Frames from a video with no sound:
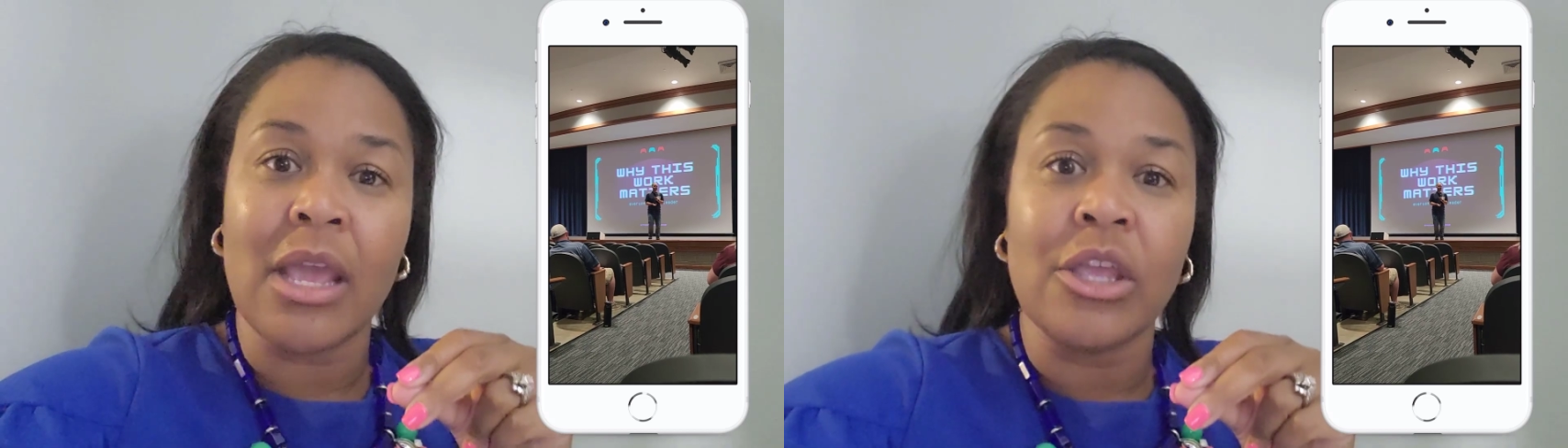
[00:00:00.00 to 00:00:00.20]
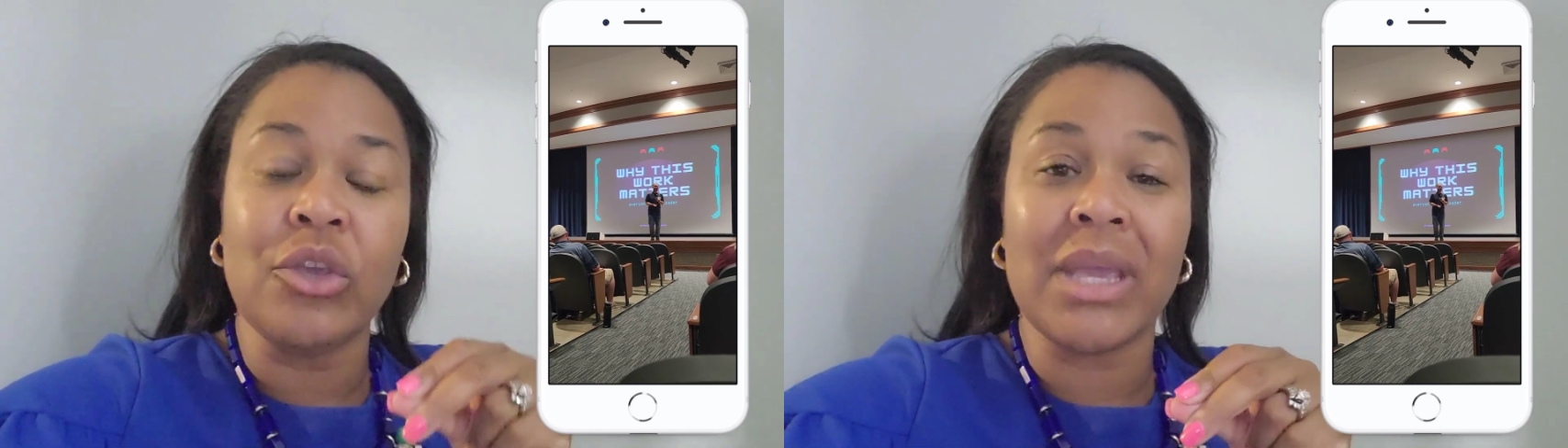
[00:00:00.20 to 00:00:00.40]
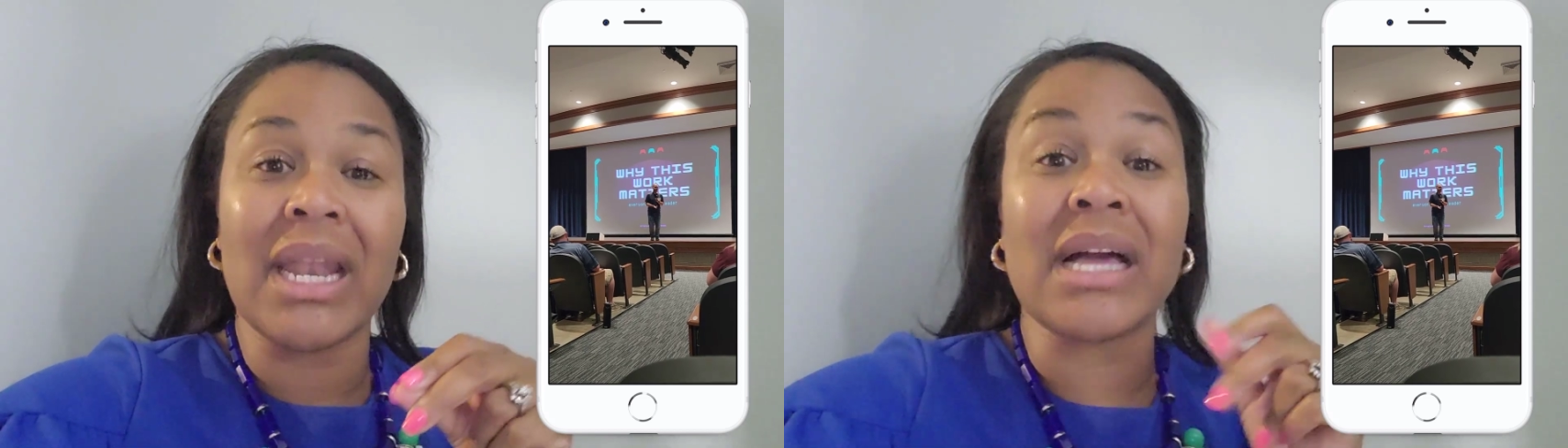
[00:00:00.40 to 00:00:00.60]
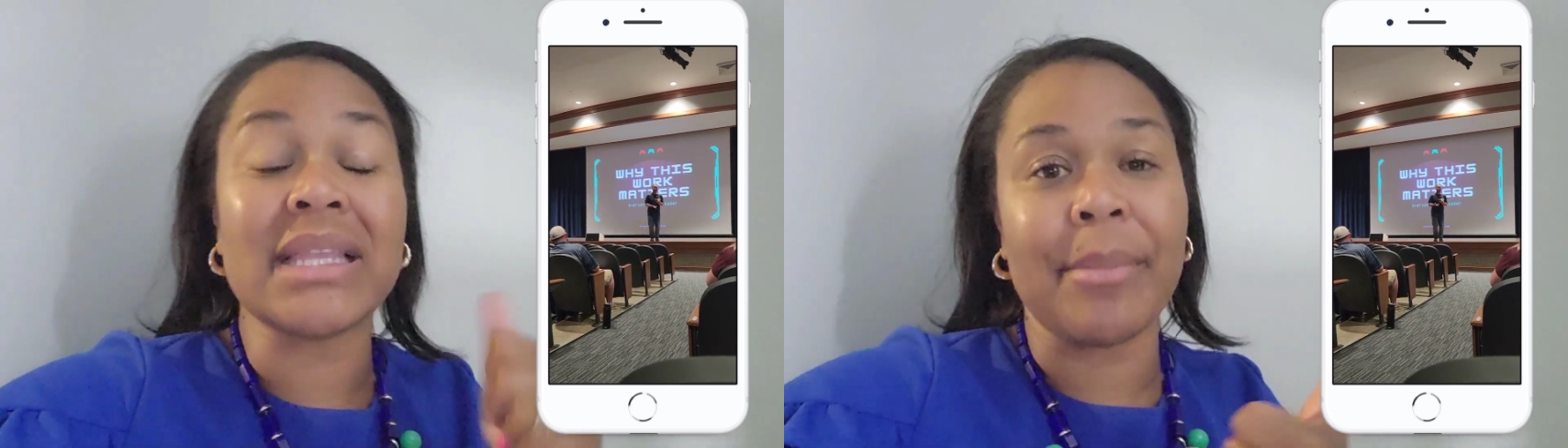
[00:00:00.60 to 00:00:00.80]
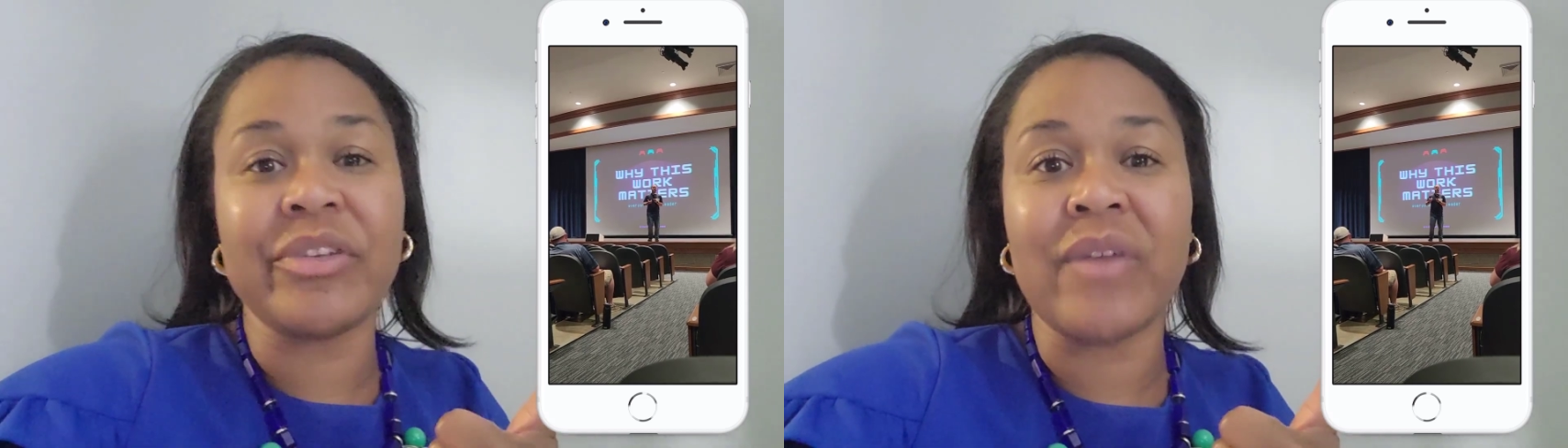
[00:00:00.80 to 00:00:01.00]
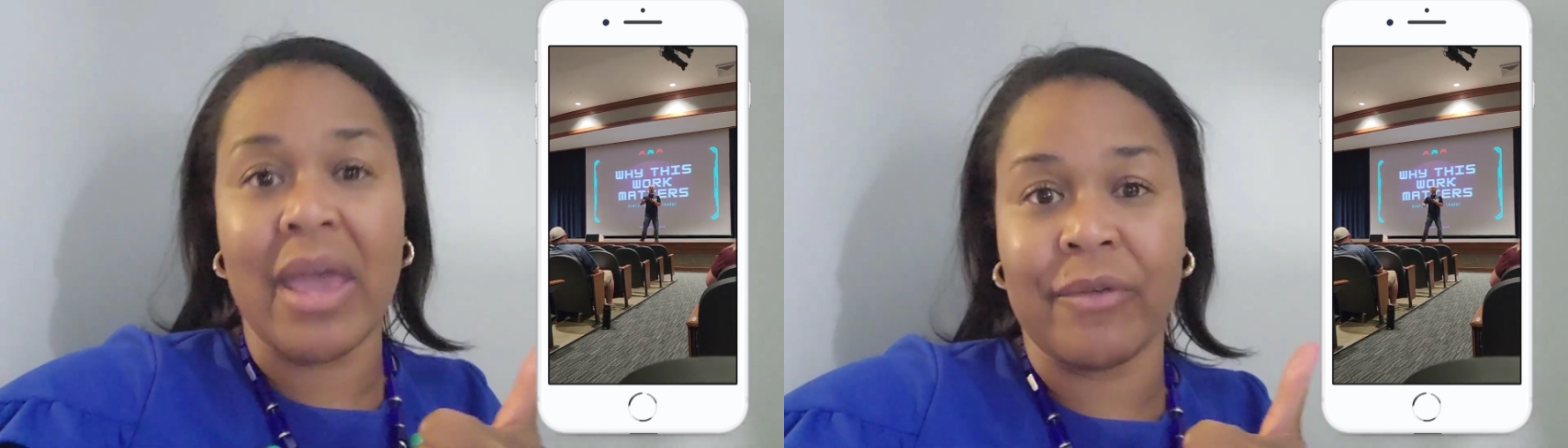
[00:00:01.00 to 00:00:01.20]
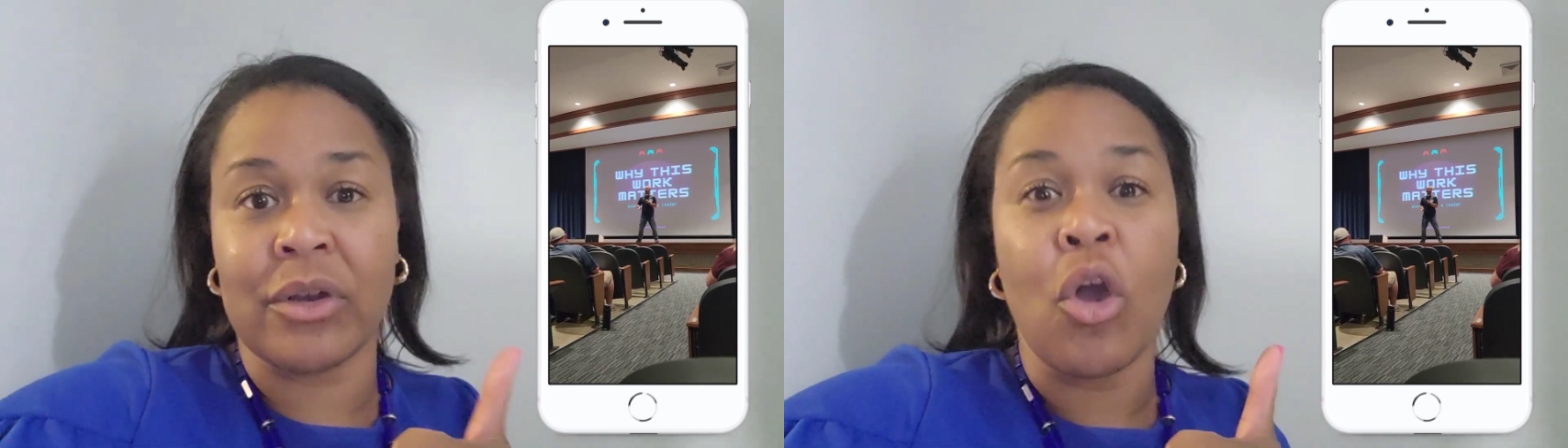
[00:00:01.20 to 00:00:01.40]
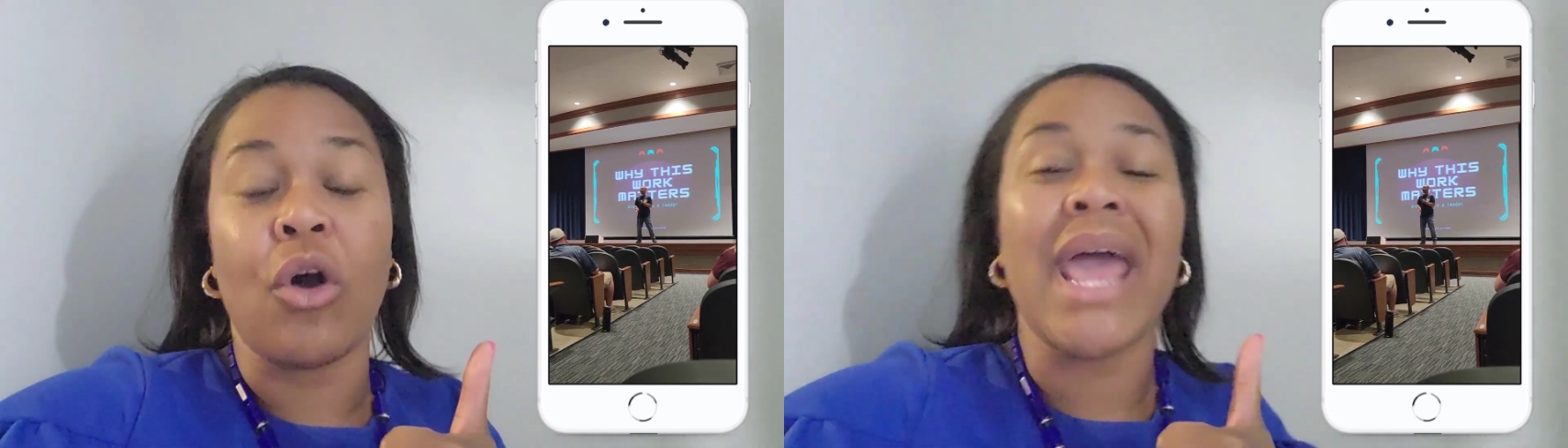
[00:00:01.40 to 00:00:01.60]
you get a collaborative
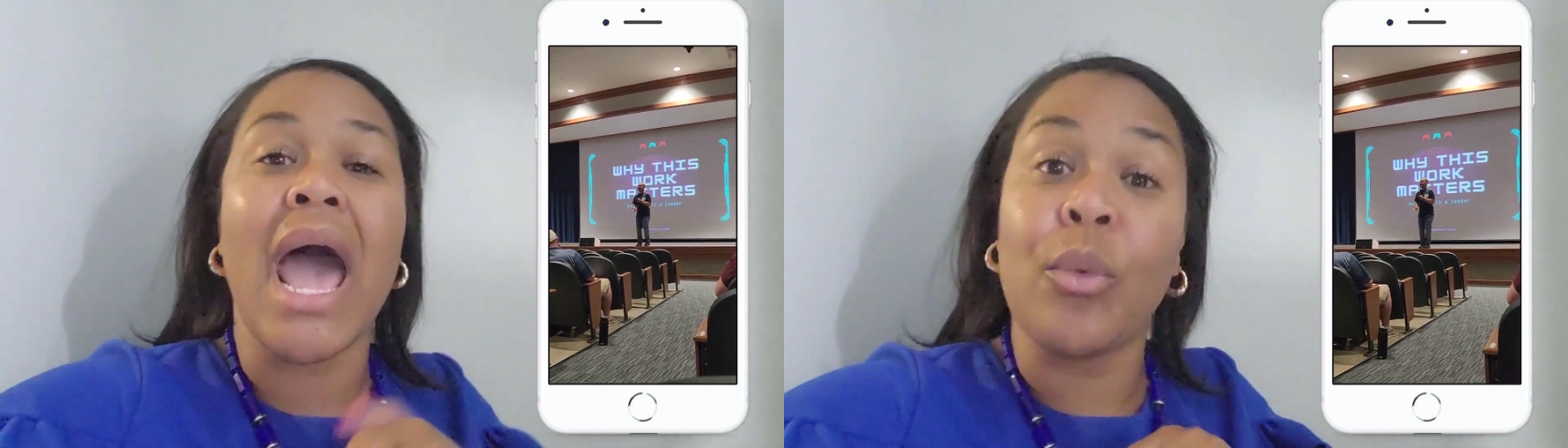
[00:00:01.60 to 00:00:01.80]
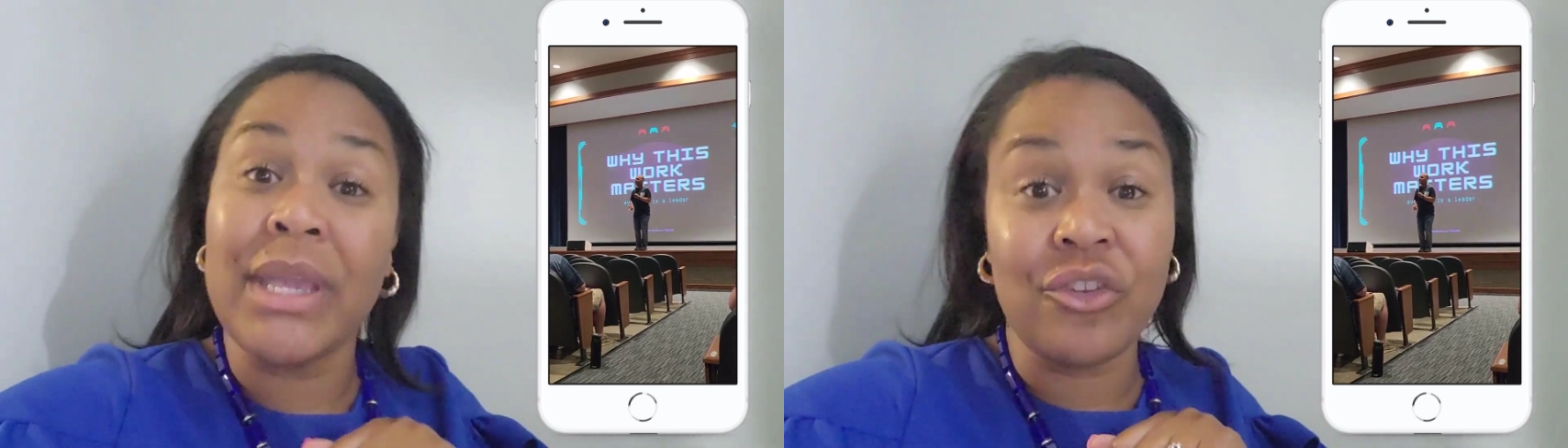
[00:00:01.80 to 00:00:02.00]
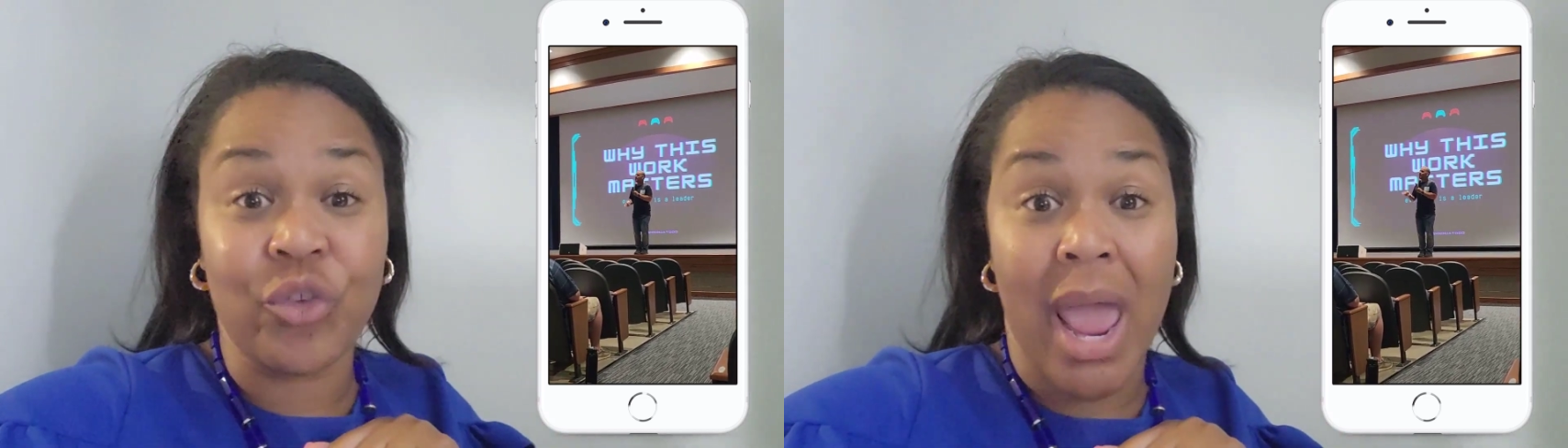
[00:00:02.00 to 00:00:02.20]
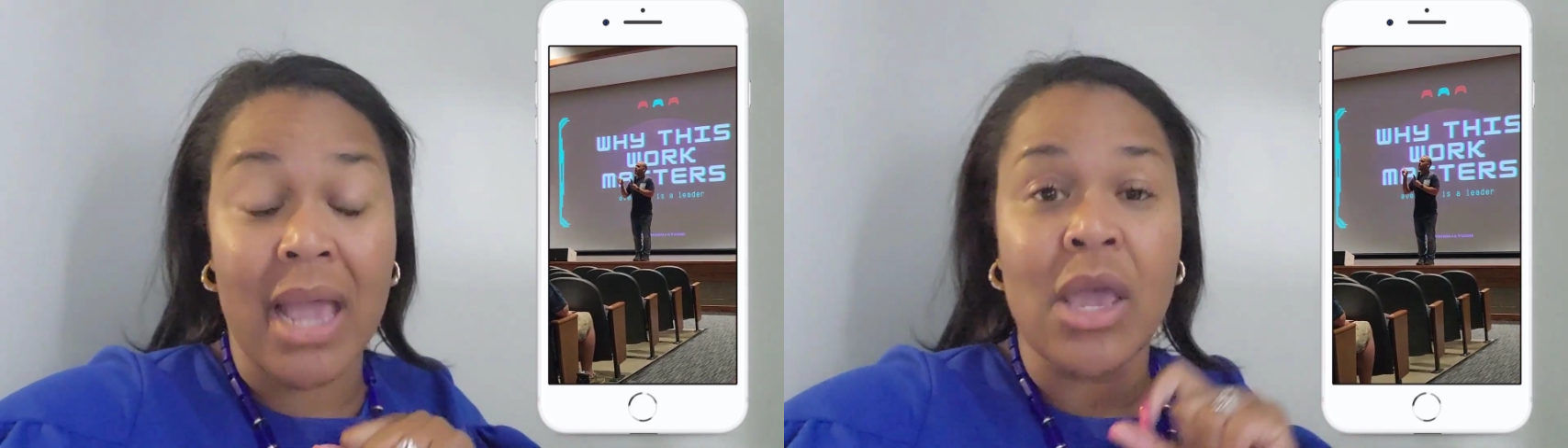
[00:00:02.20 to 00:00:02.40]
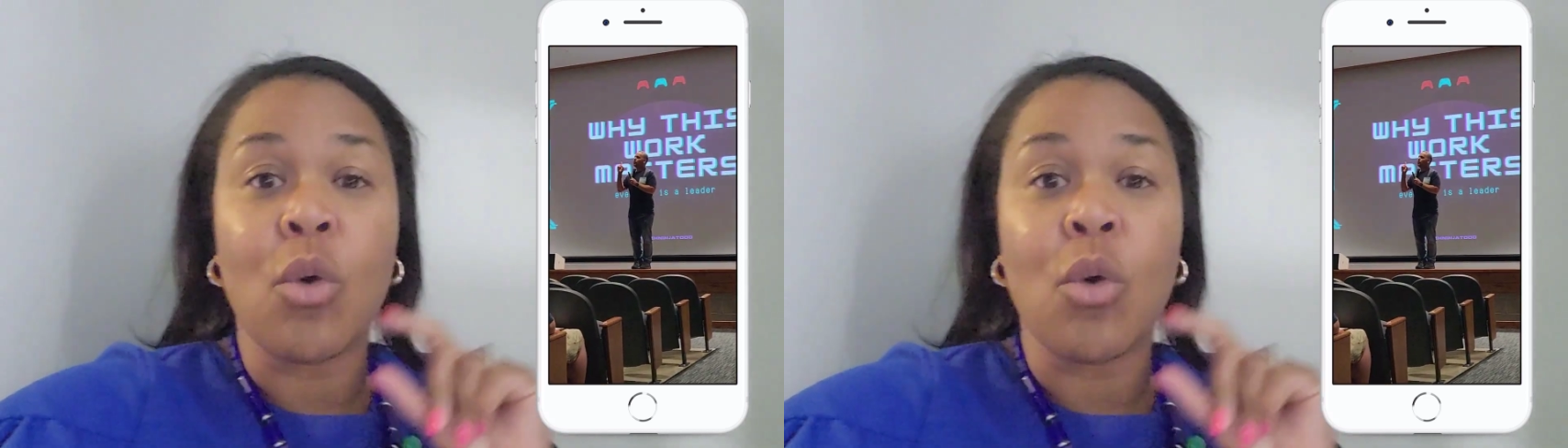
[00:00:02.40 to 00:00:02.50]
effort on how we can track